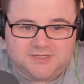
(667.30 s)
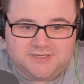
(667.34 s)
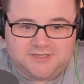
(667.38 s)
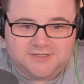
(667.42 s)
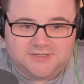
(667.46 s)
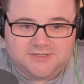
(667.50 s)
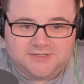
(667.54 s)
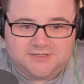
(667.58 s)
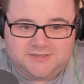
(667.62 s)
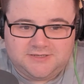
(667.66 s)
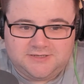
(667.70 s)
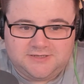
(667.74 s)

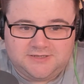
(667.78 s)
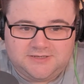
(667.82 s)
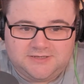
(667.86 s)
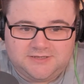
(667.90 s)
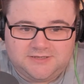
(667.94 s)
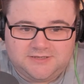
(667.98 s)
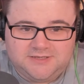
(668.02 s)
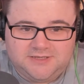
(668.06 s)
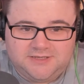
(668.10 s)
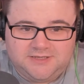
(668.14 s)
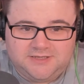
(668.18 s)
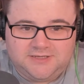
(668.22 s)

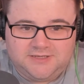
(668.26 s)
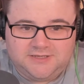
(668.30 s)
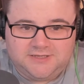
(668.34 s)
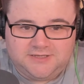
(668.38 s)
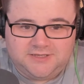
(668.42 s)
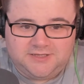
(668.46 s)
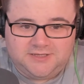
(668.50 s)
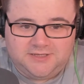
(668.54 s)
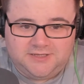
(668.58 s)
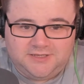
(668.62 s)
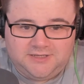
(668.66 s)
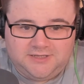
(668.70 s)

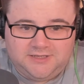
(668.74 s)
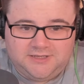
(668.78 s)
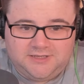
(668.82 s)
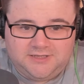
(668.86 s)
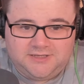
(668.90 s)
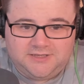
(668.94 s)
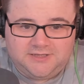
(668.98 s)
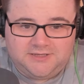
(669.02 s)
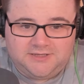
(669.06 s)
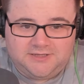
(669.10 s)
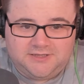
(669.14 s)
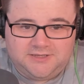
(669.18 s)

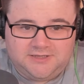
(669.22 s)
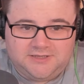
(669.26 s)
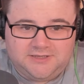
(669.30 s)
This person isn't speaking.